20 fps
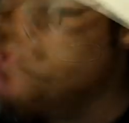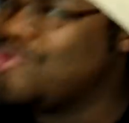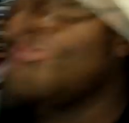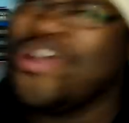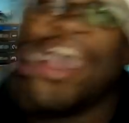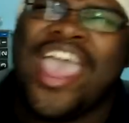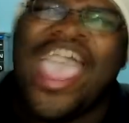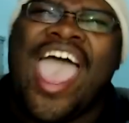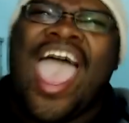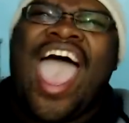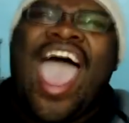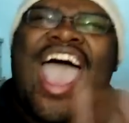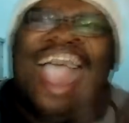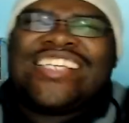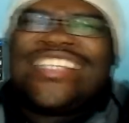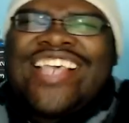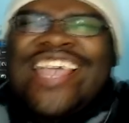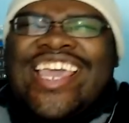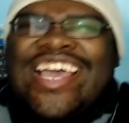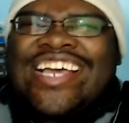who
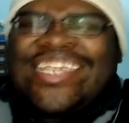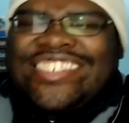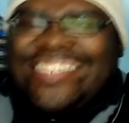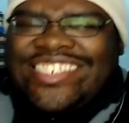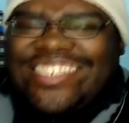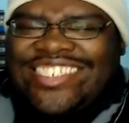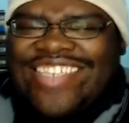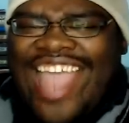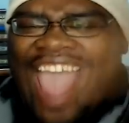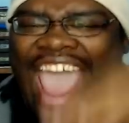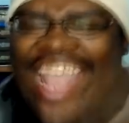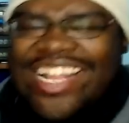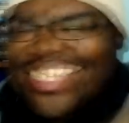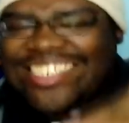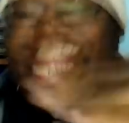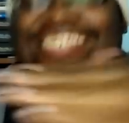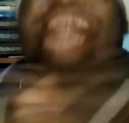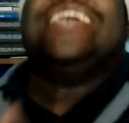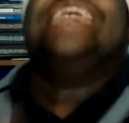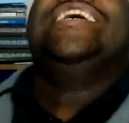has like a stat
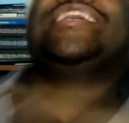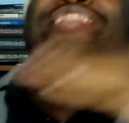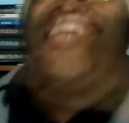sheet.